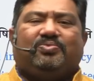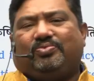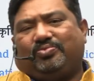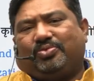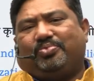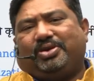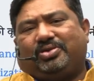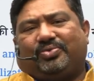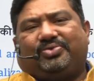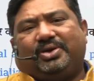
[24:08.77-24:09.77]
movement
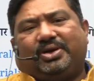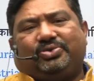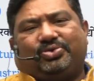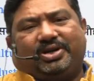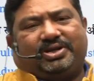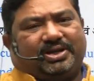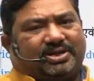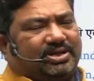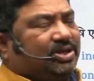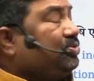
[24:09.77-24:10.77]
of 20th
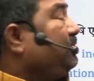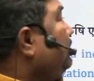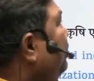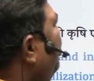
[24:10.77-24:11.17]
century. So what